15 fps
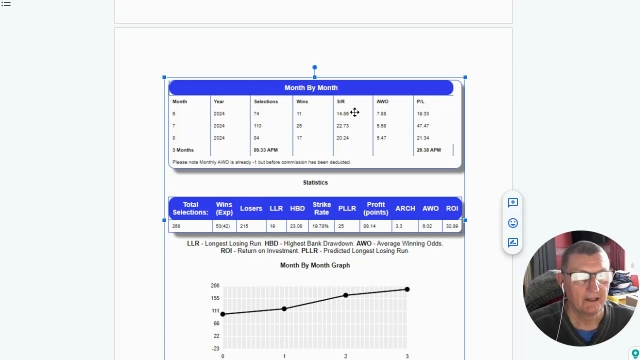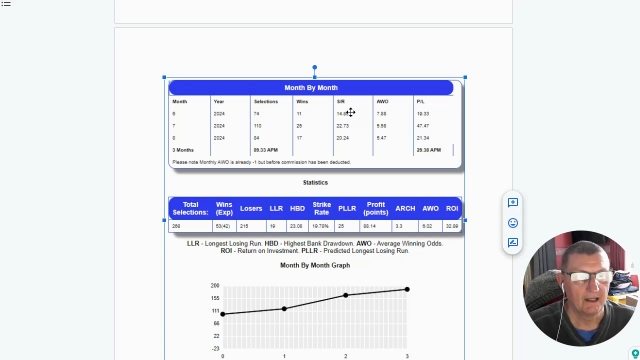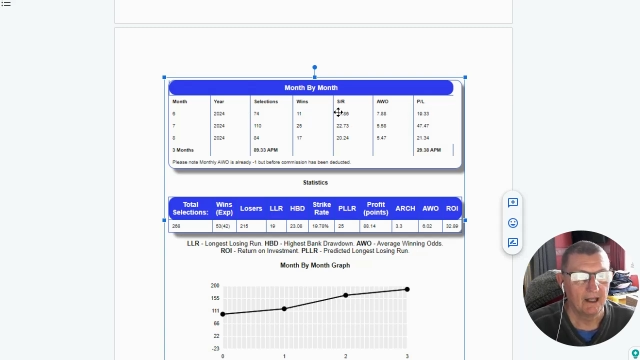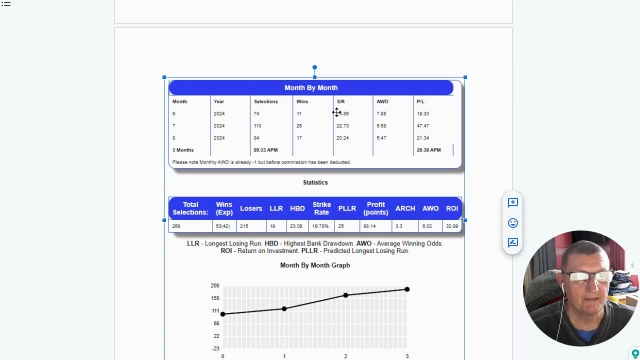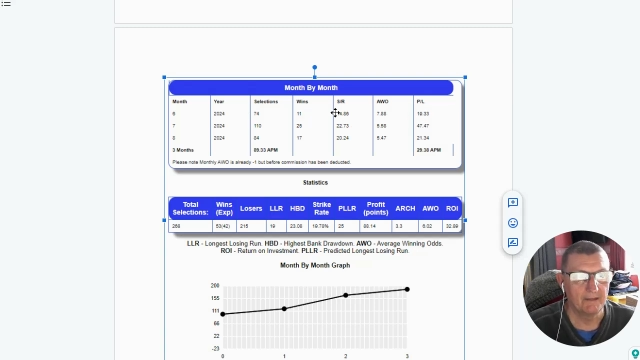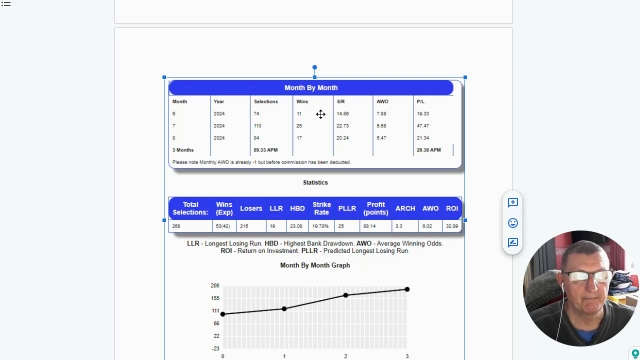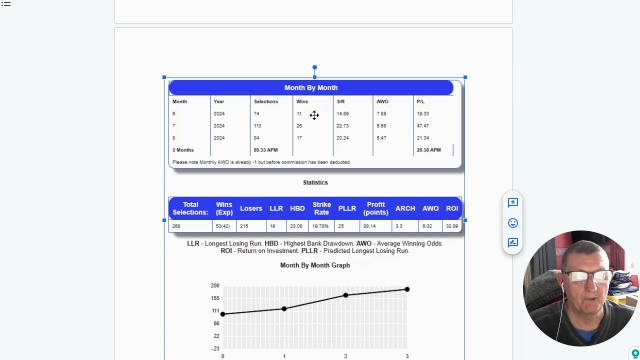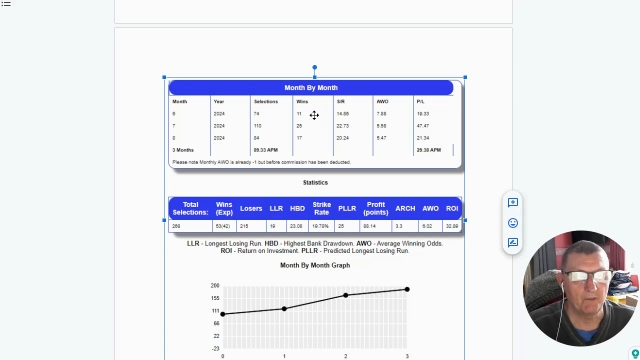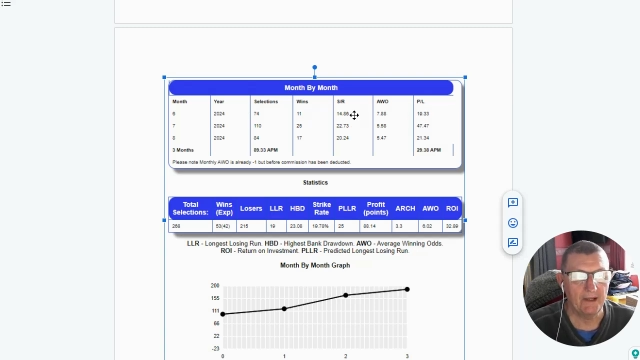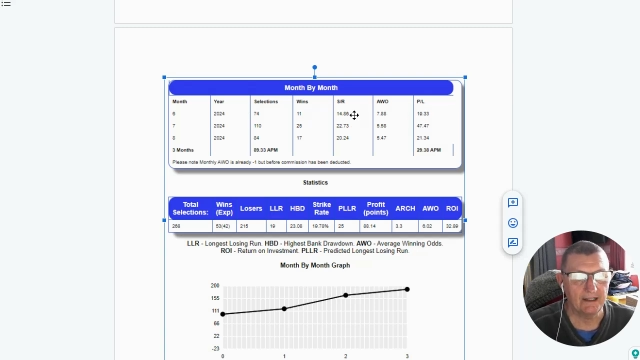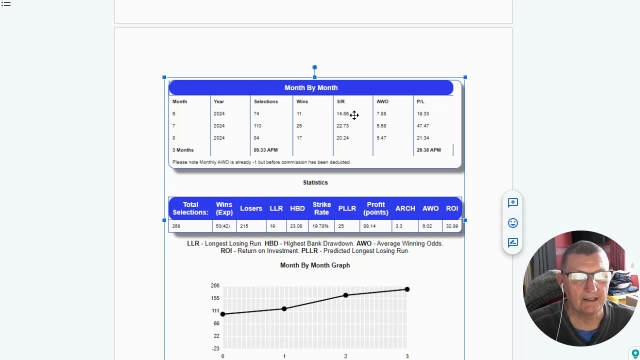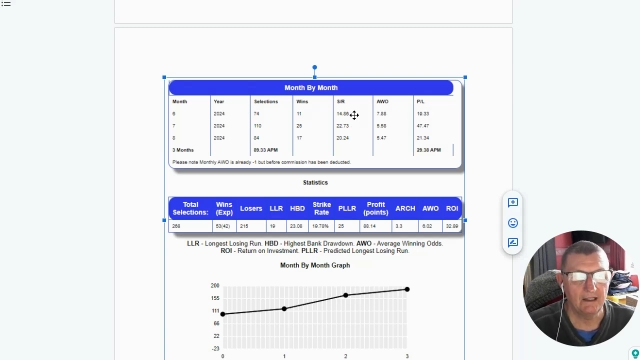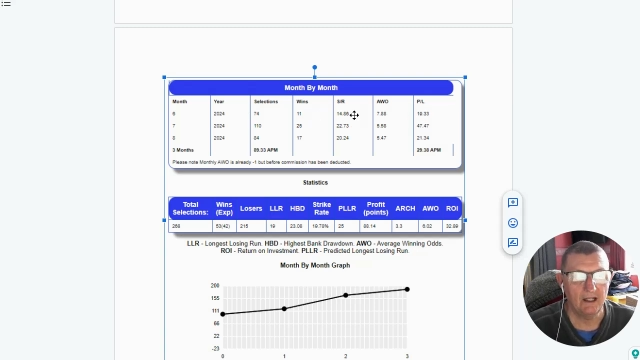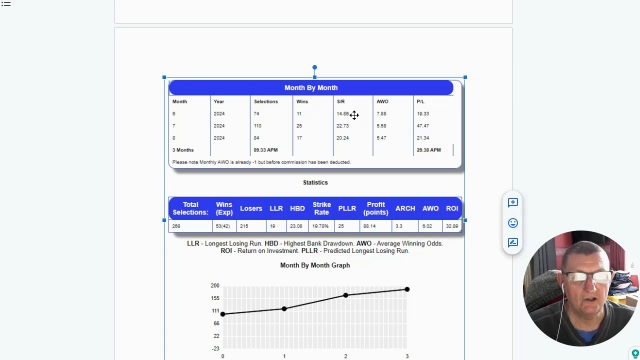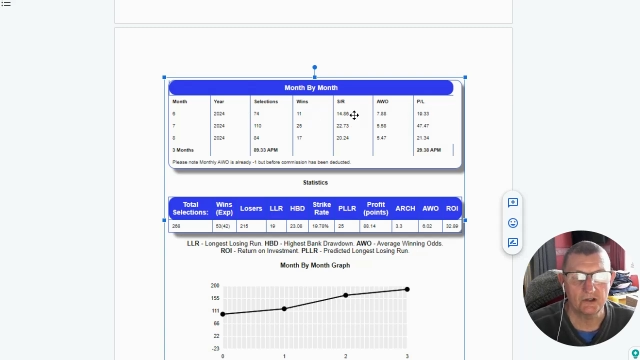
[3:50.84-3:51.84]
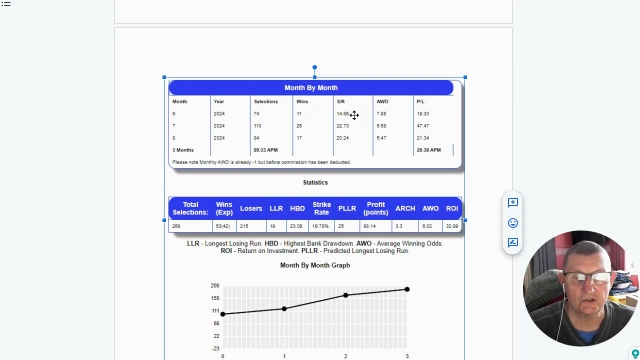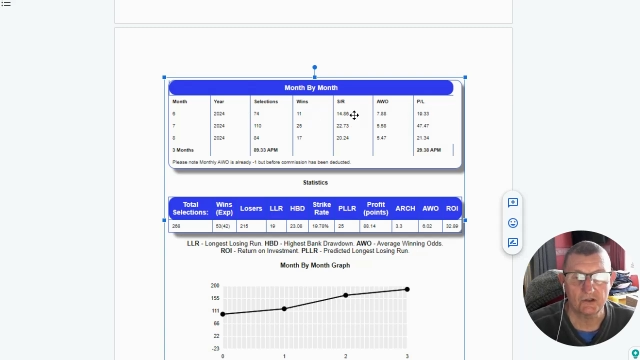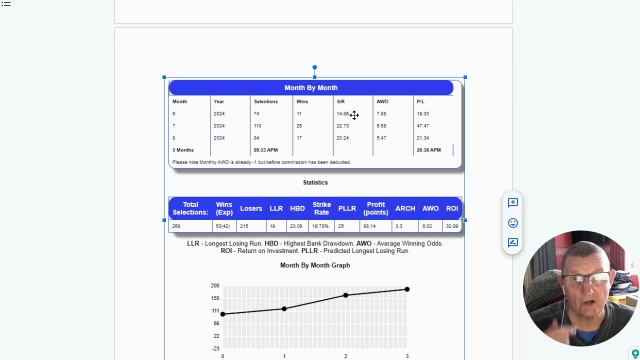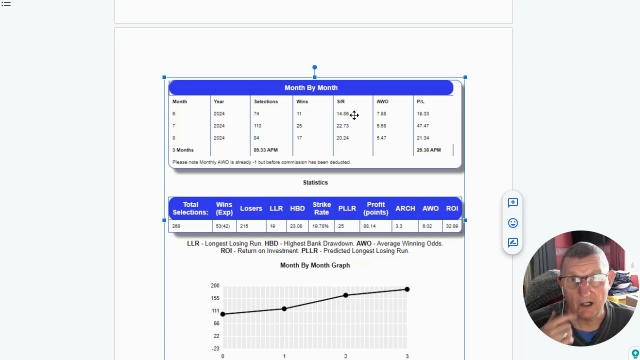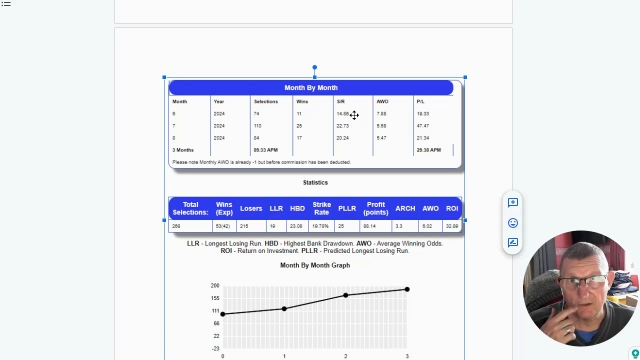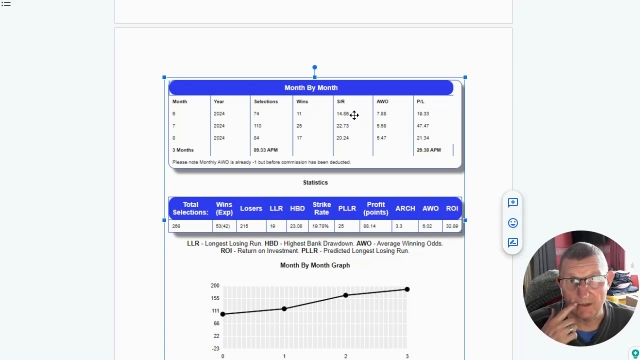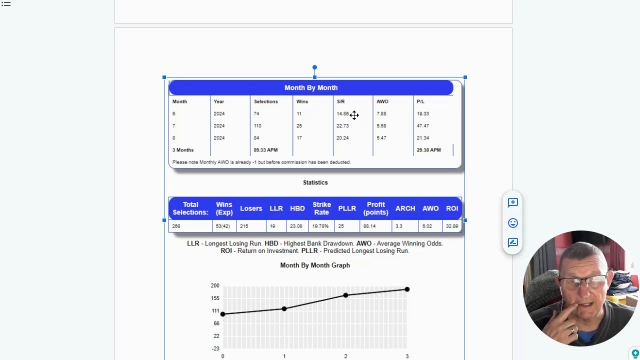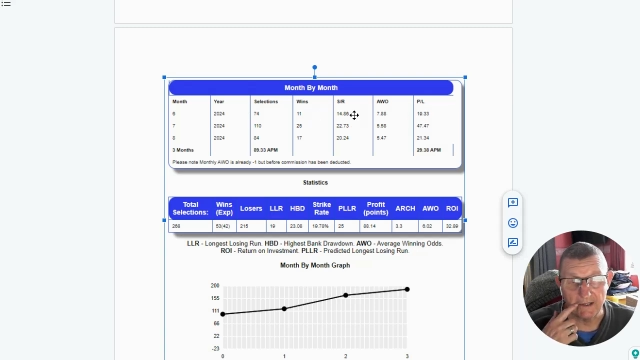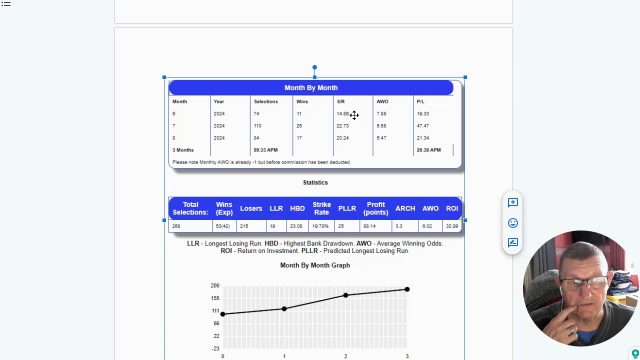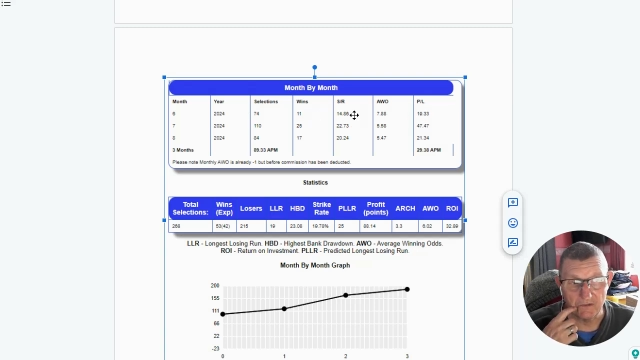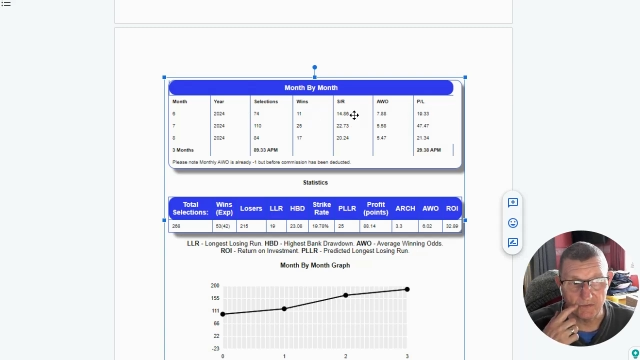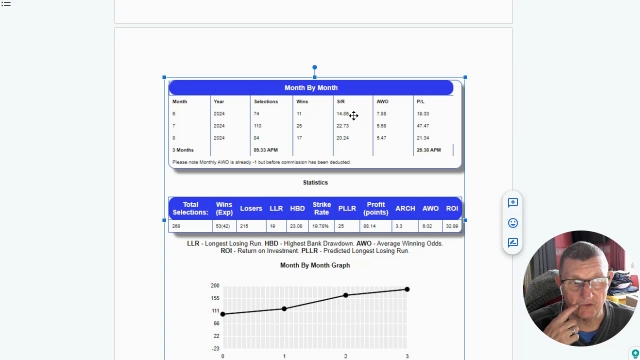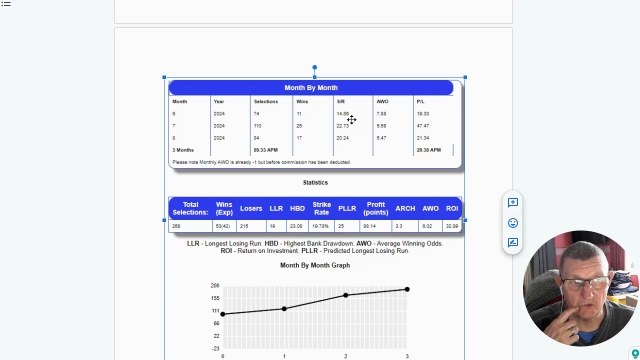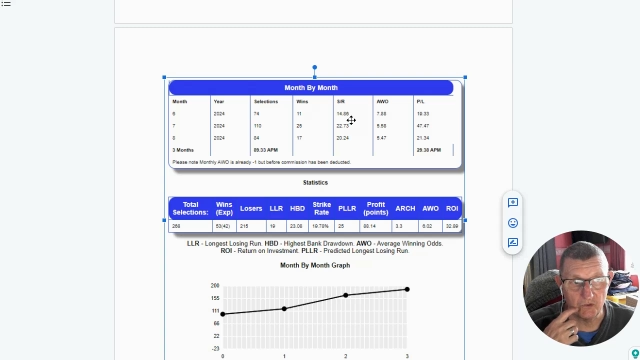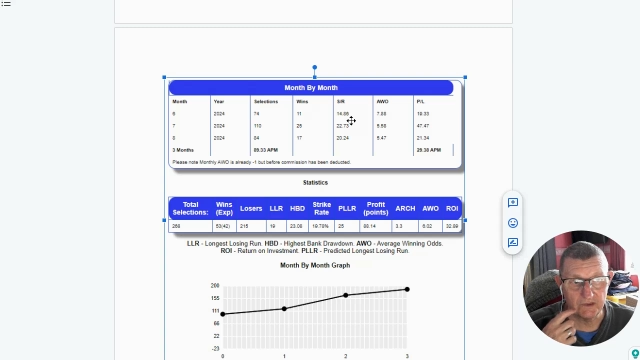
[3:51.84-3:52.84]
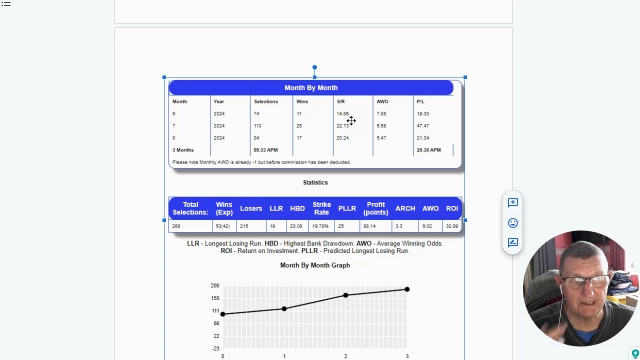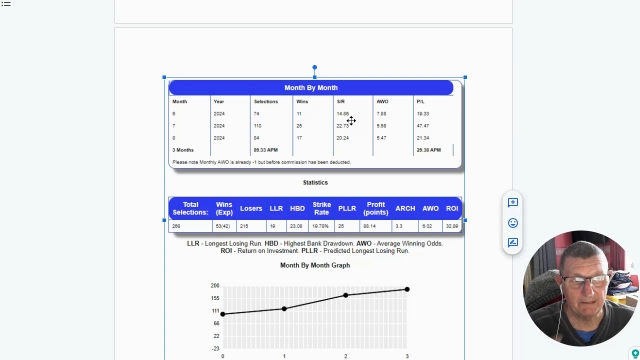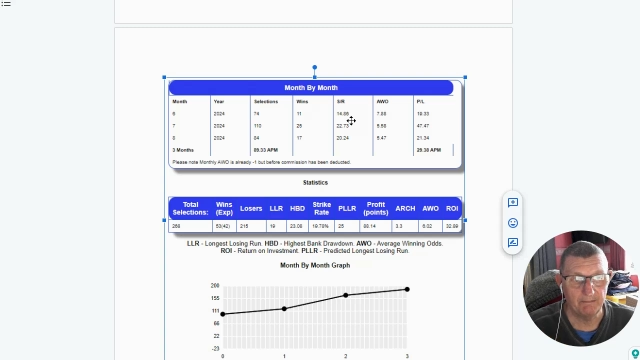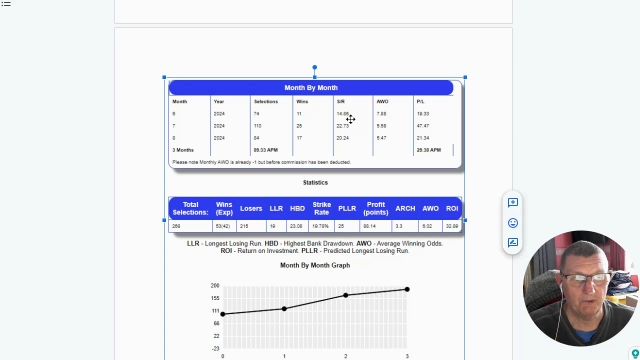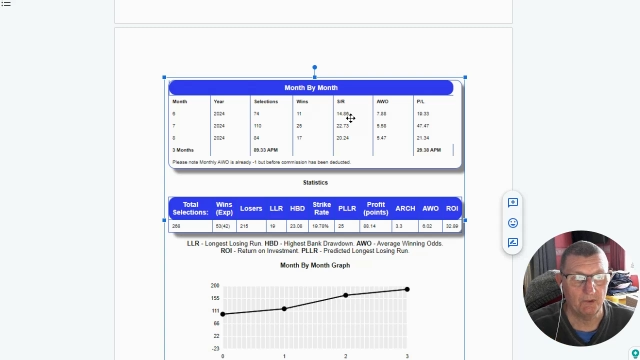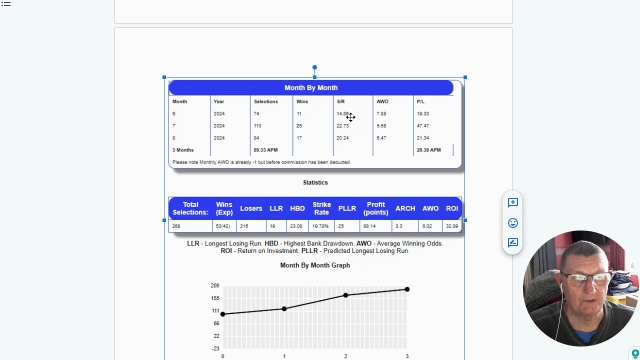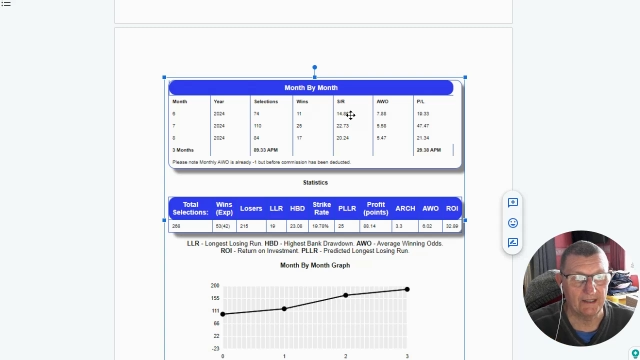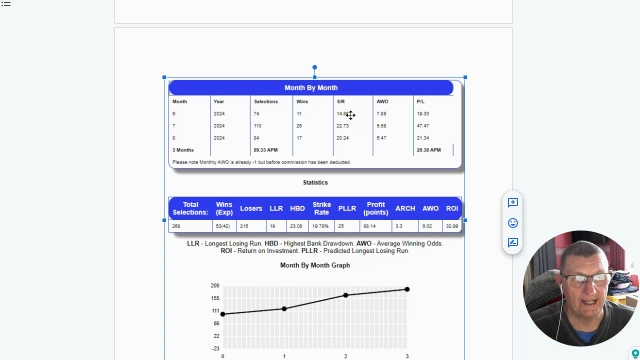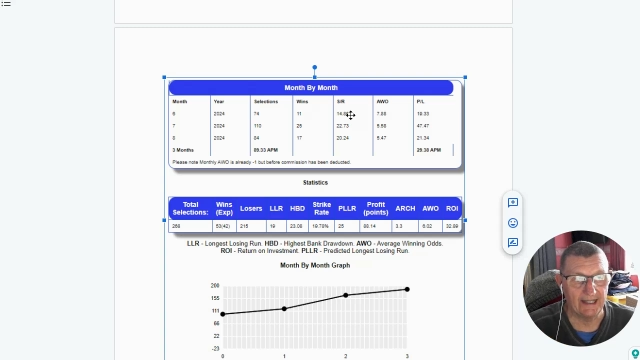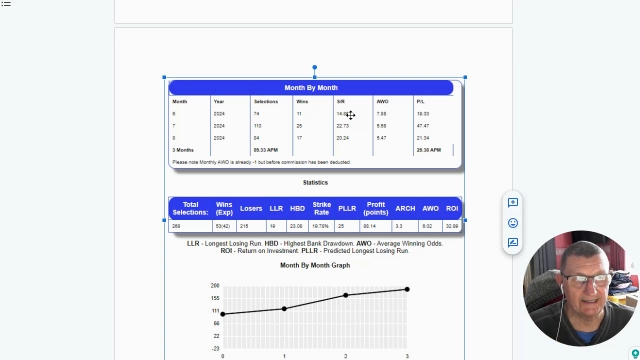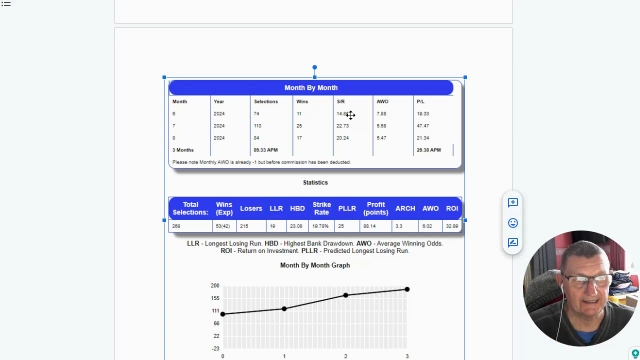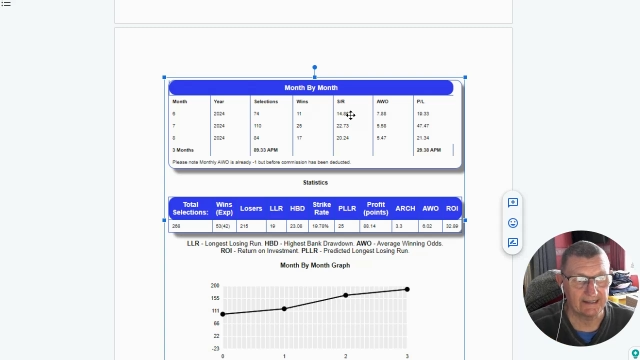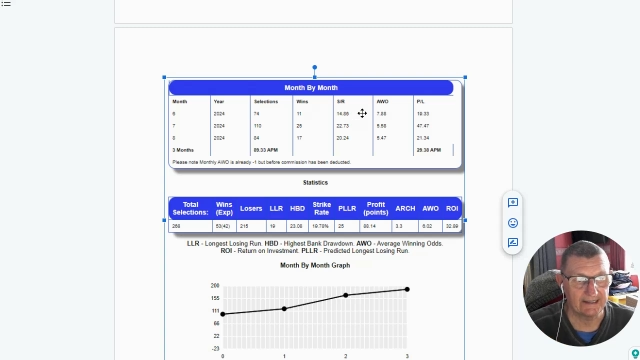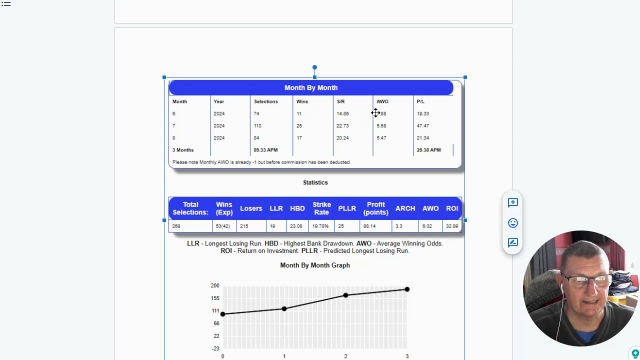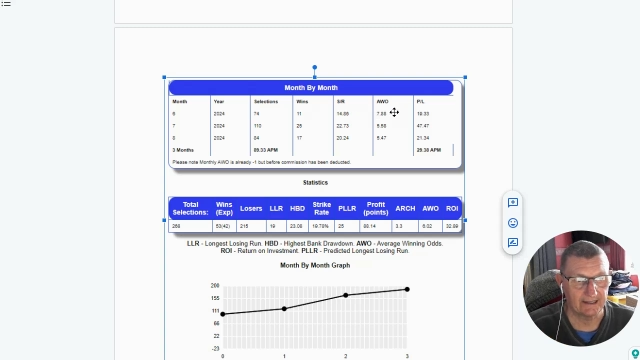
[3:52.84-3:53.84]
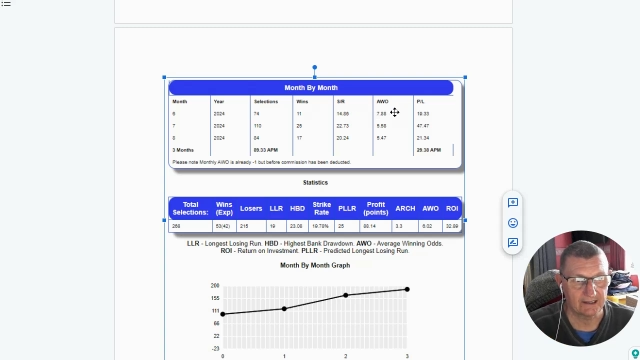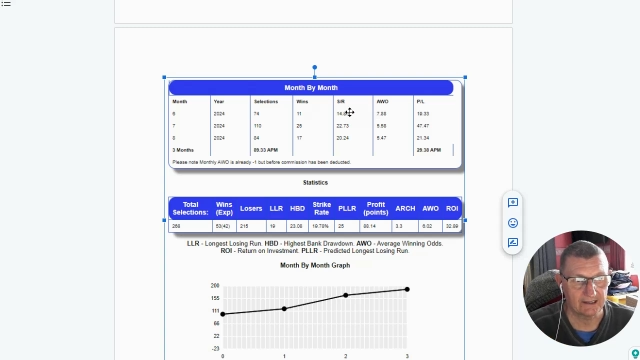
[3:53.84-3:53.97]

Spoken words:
But we had a low strike rate of 14.86,